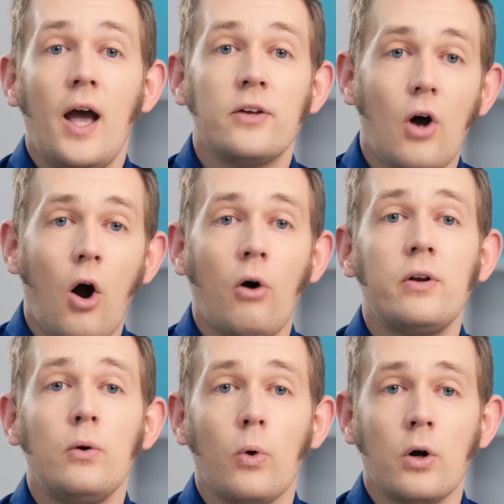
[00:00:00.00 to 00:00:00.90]
has
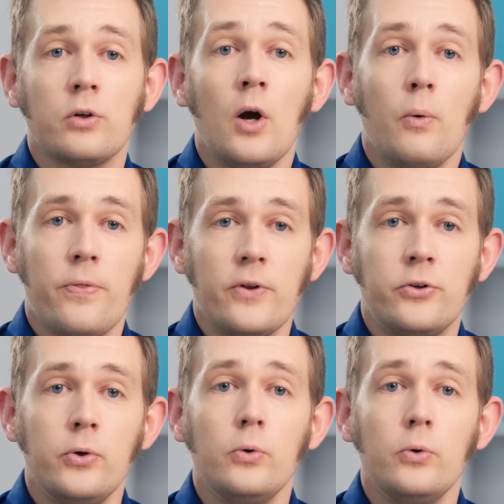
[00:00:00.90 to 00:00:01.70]
already worked with the 2